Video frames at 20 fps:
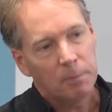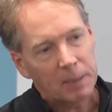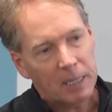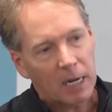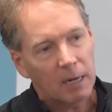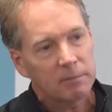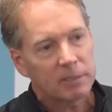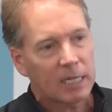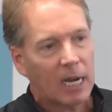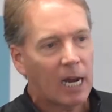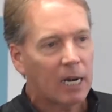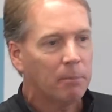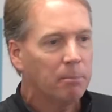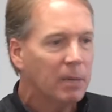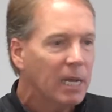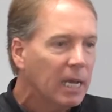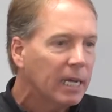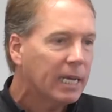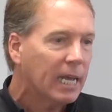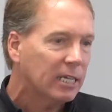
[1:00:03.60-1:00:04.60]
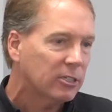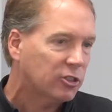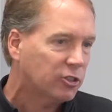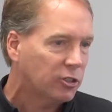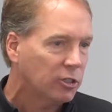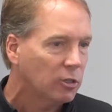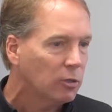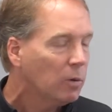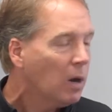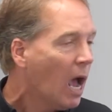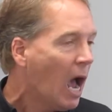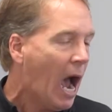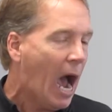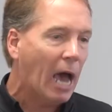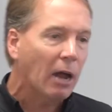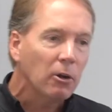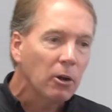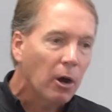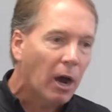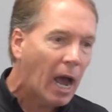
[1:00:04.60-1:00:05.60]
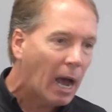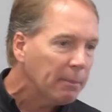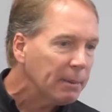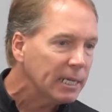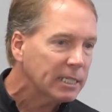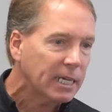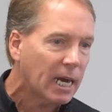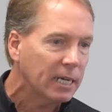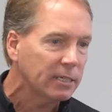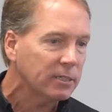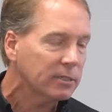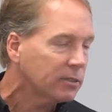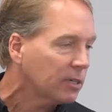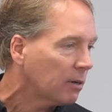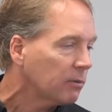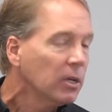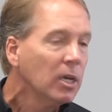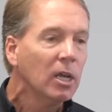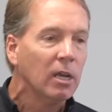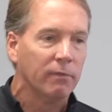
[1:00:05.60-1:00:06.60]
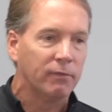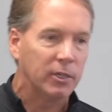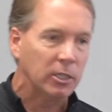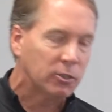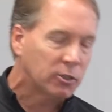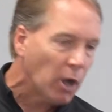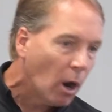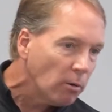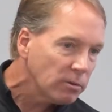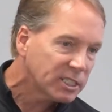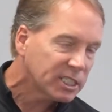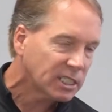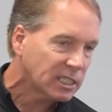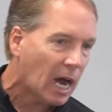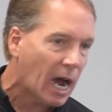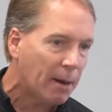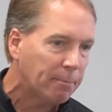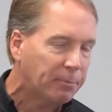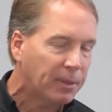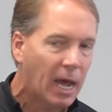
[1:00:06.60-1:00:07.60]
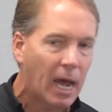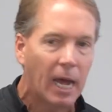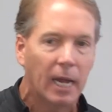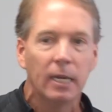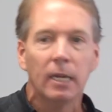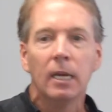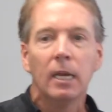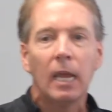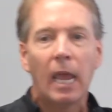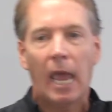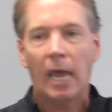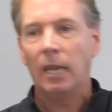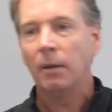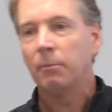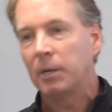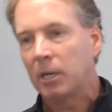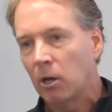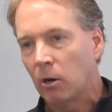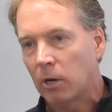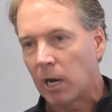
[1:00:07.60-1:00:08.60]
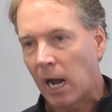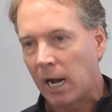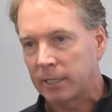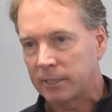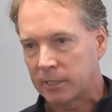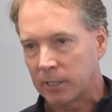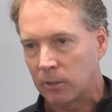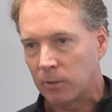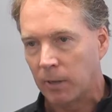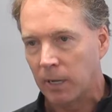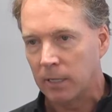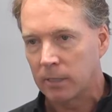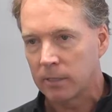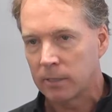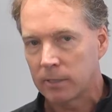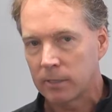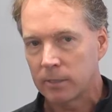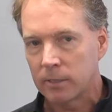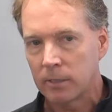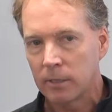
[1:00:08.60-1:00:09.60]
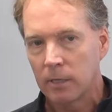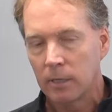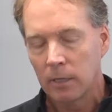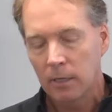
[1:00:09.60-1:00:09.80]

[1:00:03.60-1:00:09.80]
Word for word: it becomes kind of me against you. I don't know how many times I tell you. If you don't stop that, and then we go consequence.